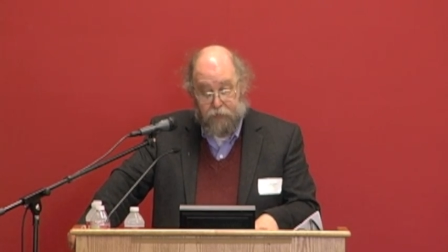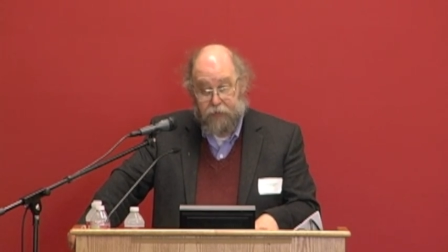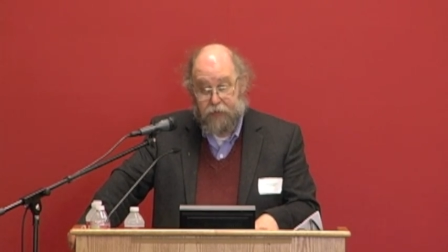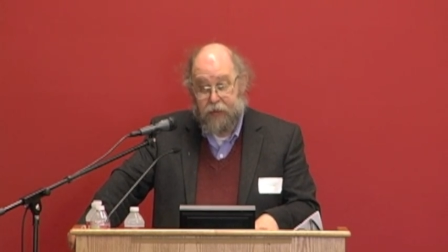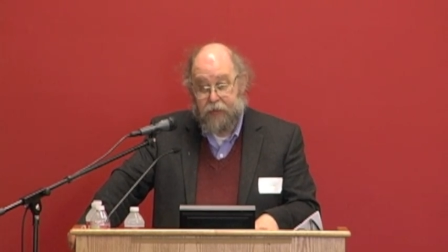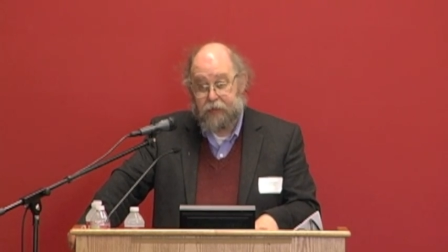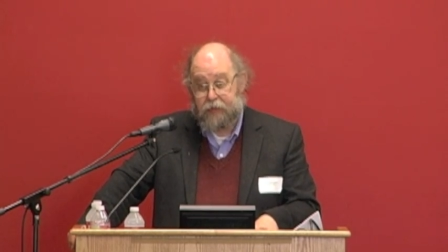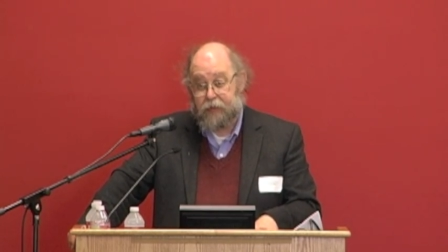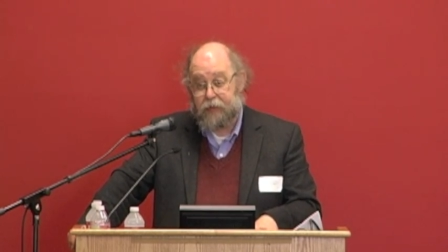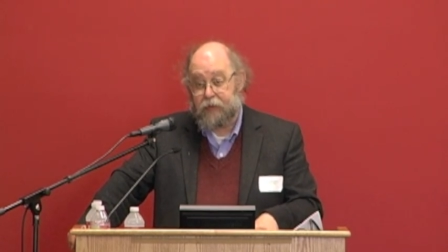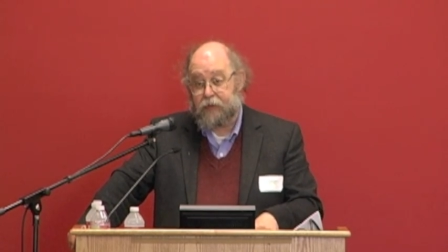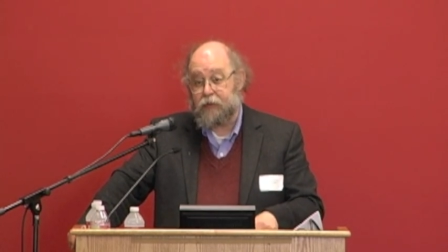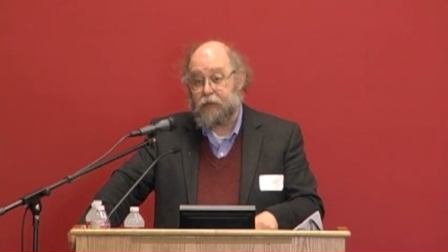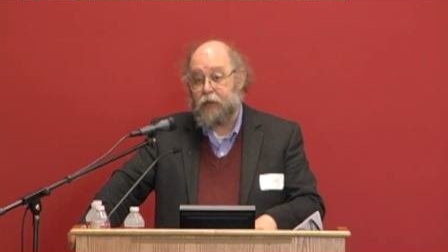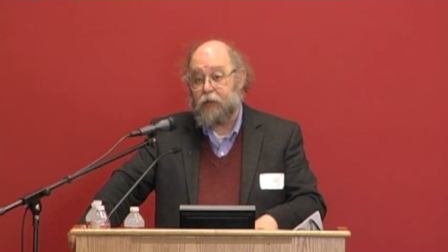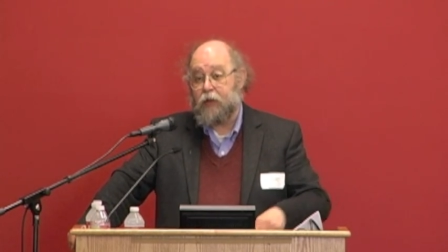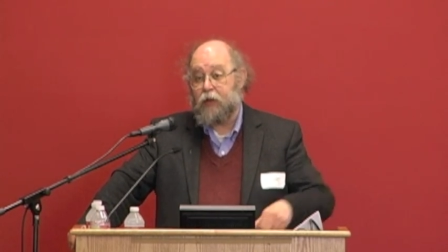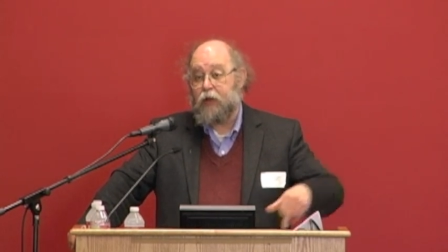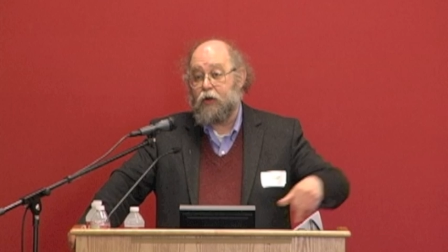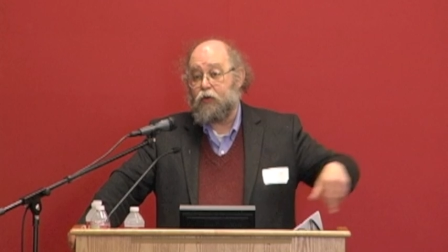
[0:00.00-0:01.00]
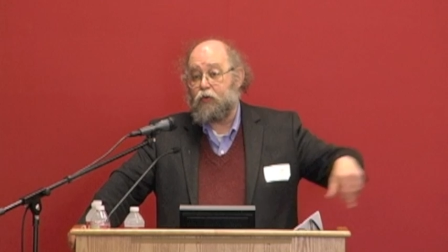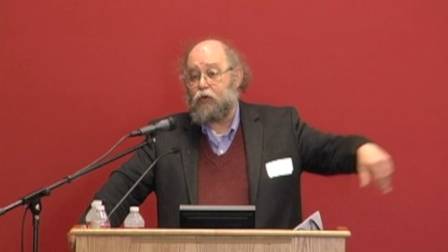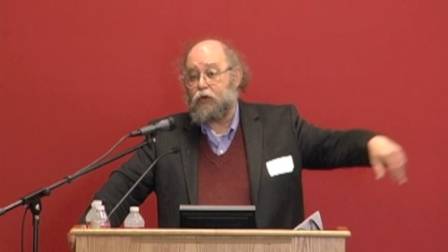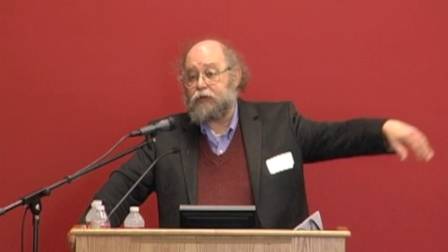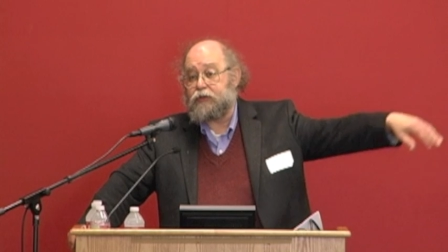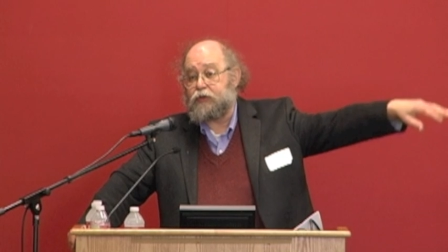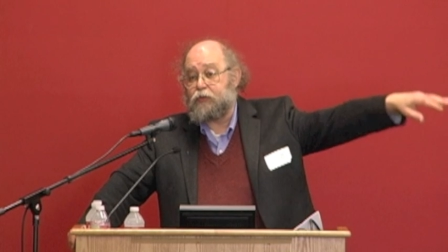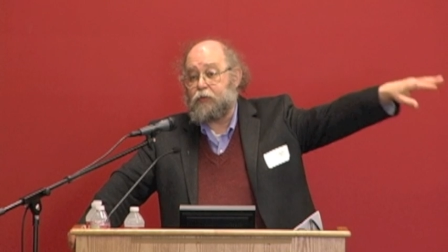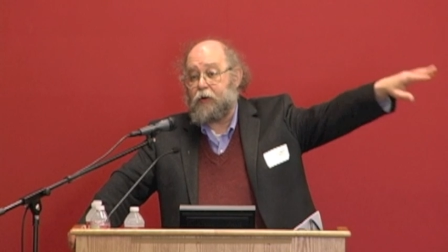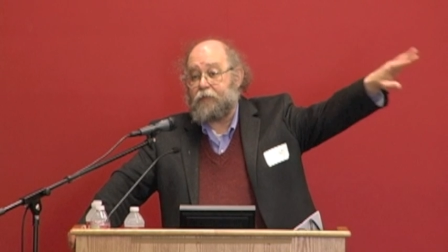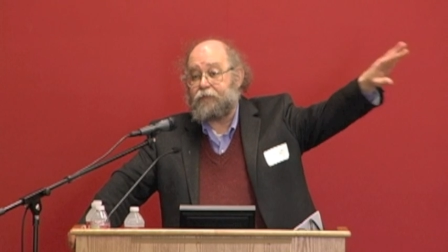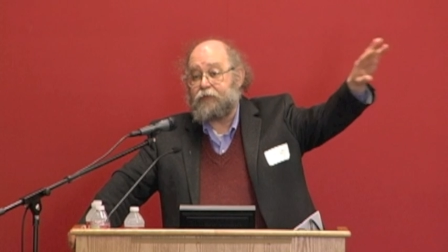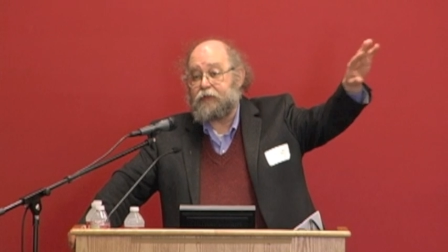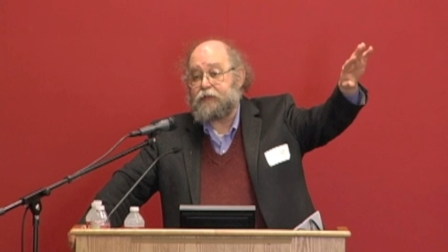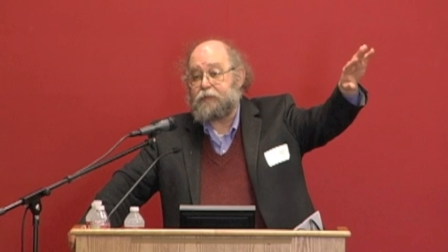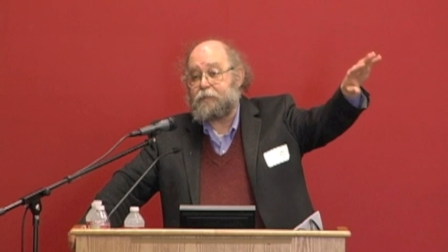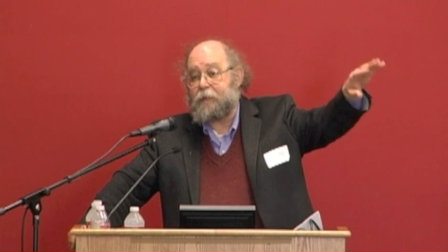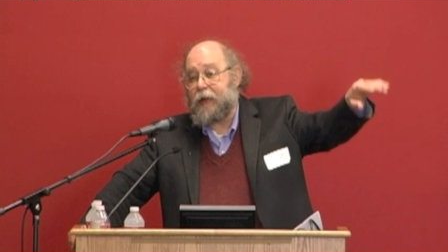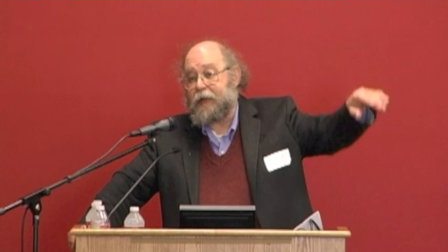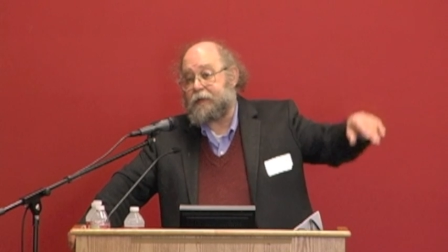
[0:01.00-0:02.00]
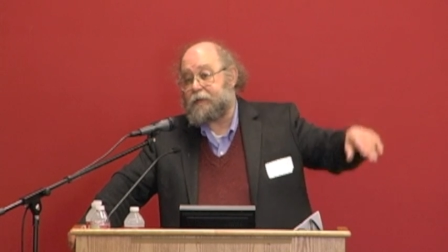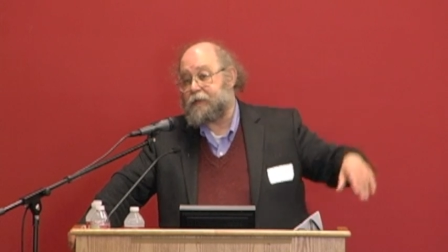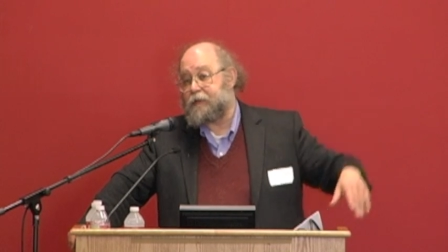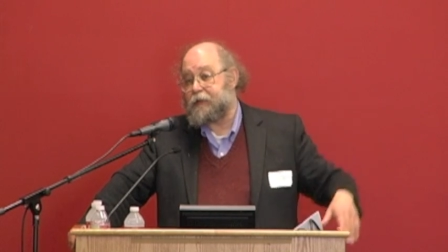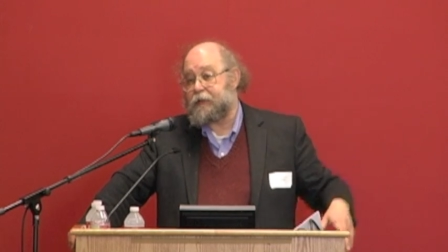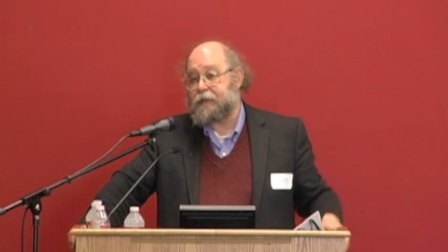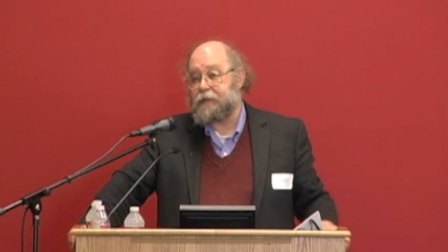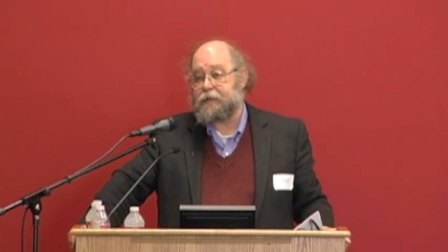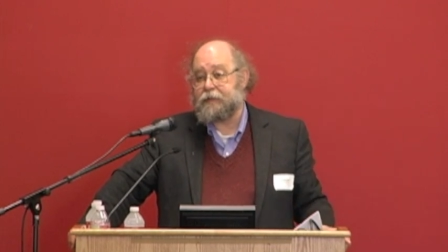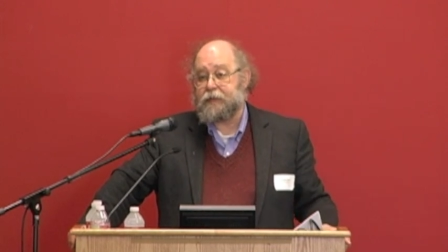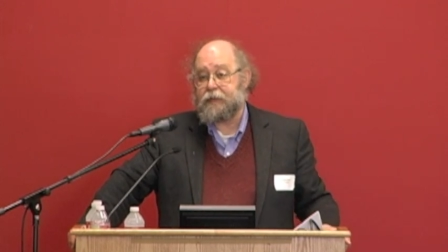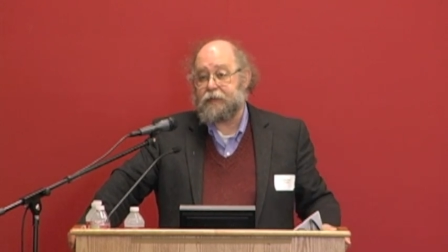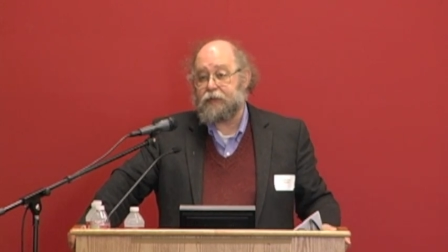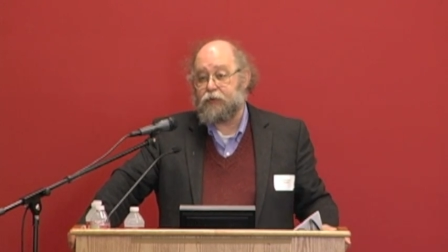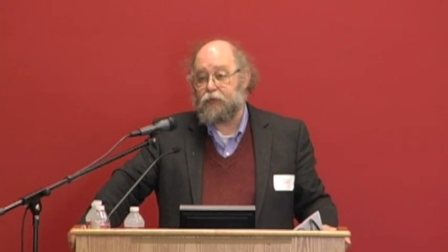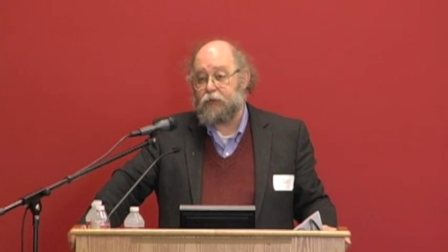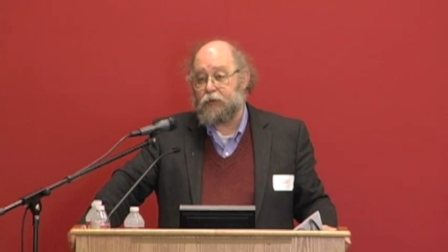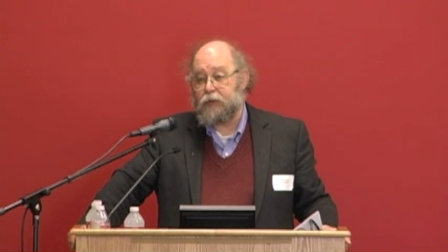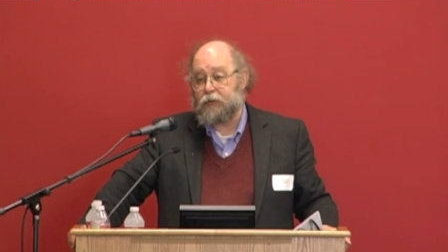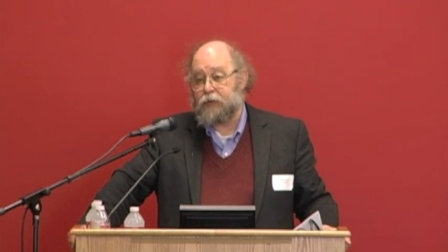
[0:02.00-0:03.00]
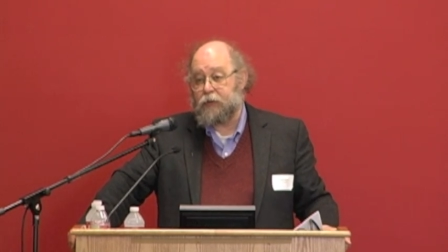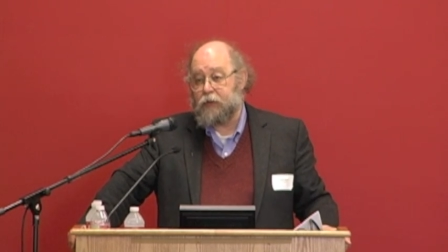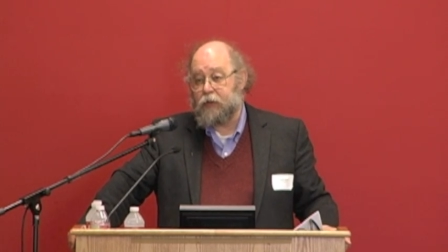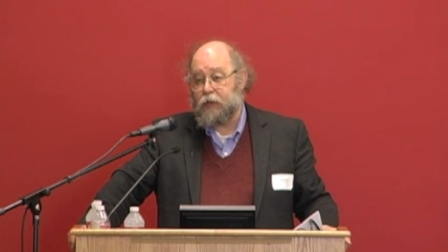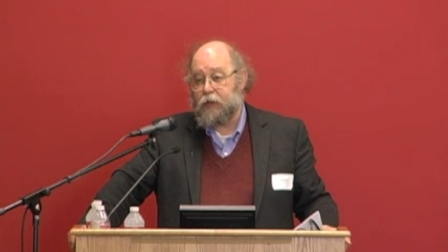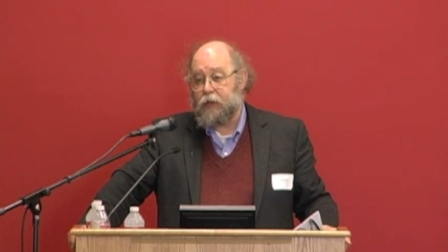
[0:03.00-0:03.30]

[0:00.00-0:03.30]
created it. Of course, a reference back to the continual